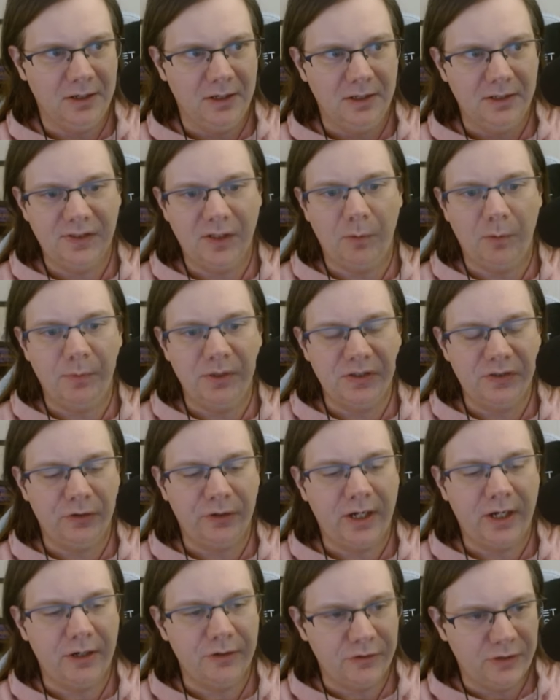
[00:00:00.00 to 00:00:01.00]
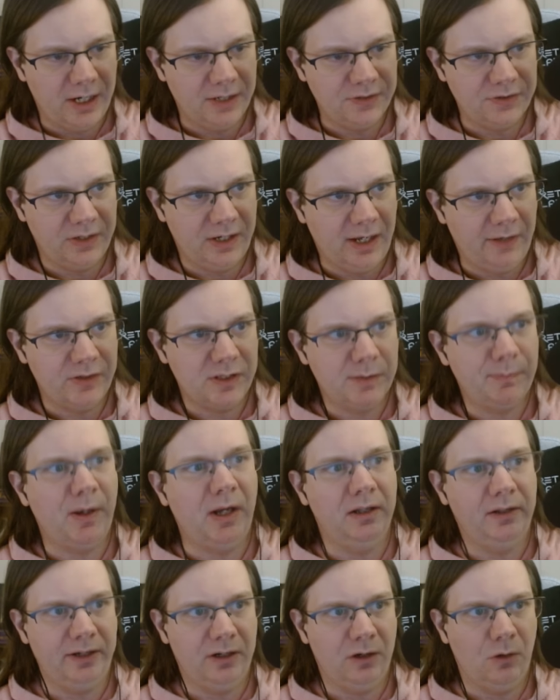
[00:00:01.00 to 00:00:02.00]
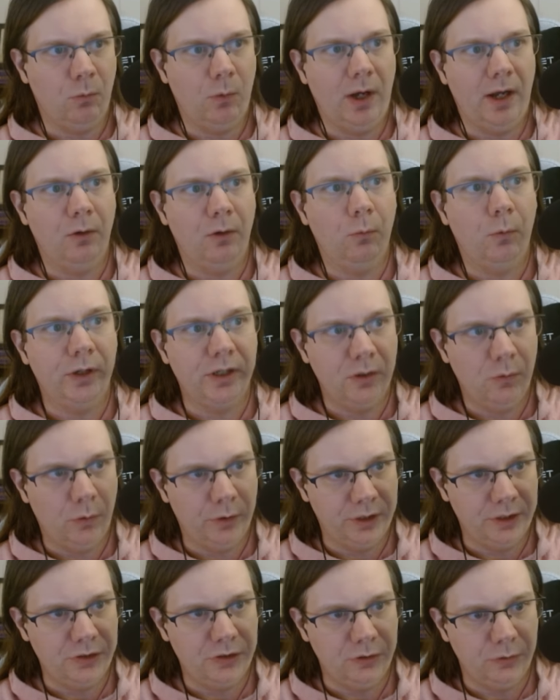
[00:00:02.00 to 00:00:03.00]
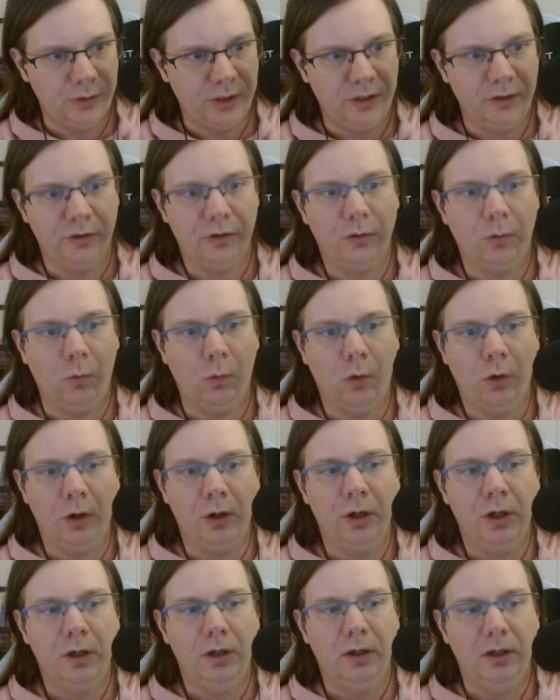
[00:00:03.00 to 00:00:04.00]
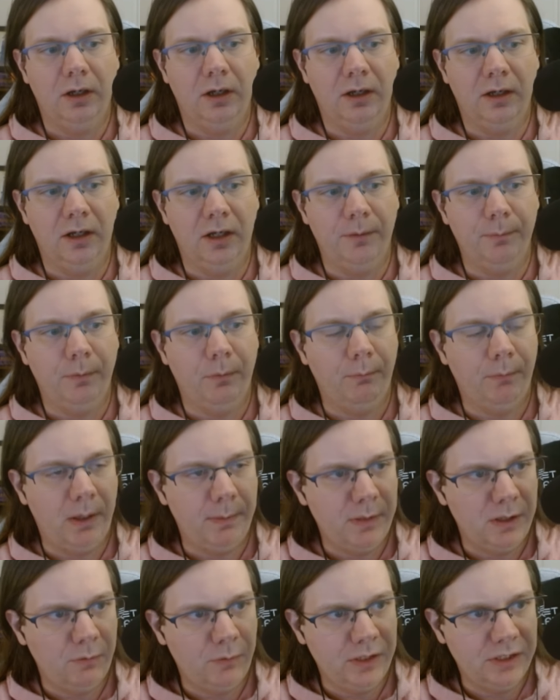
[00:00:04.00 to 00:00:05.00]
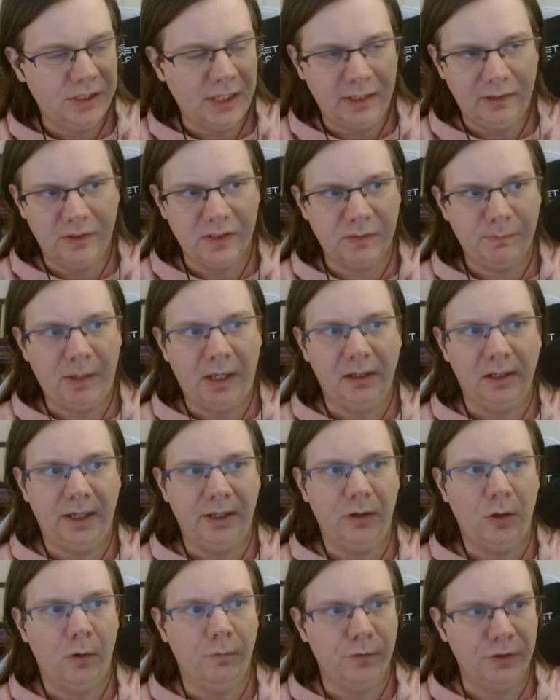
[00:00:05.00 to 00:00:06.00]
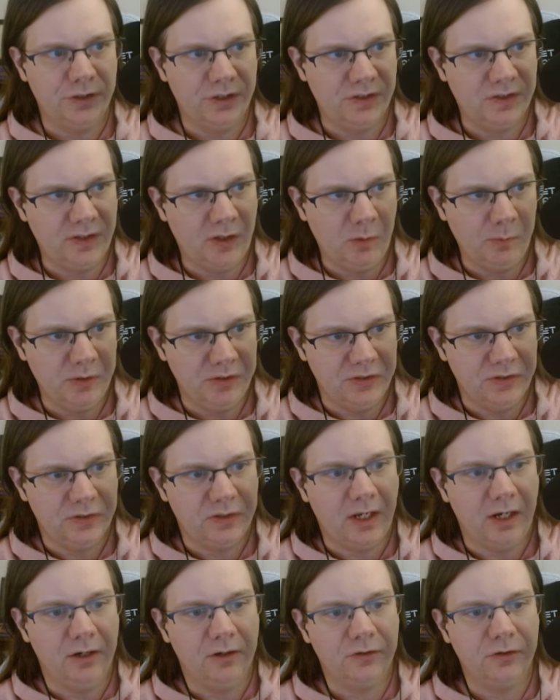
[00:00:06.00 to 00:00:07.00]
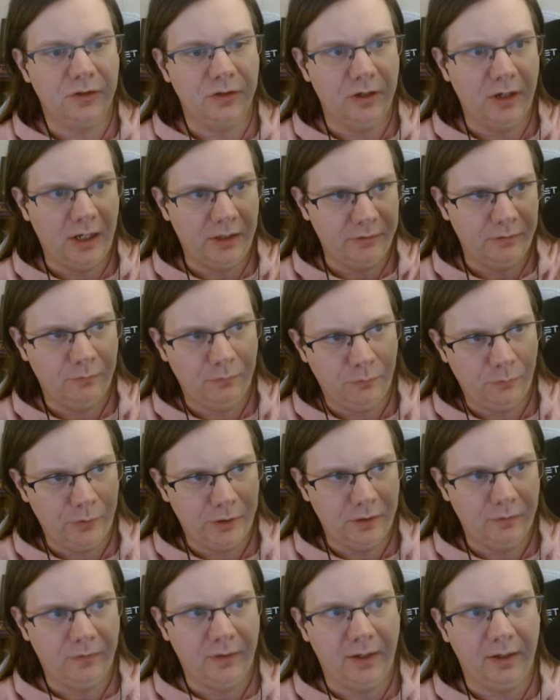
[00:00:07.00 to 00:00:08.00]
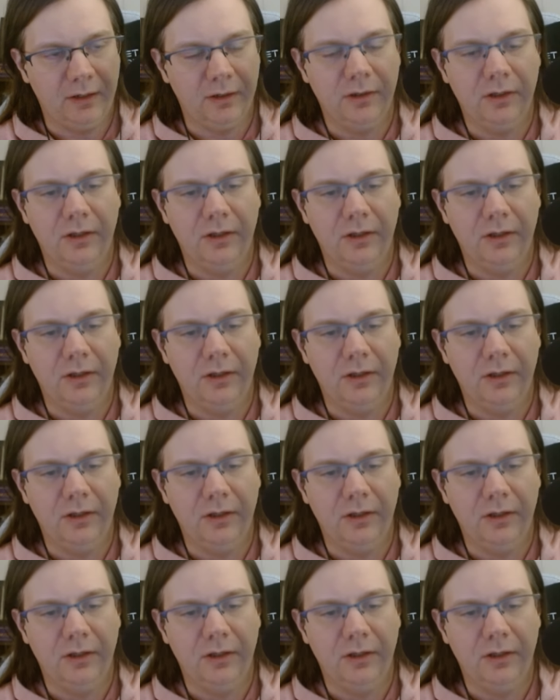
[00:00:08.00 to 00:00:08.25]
Selbyz, your character hasn't had the spotlight in a while. What do you want to do here? Or maybe we take the spotlight over to Selbyz's character. What do you think?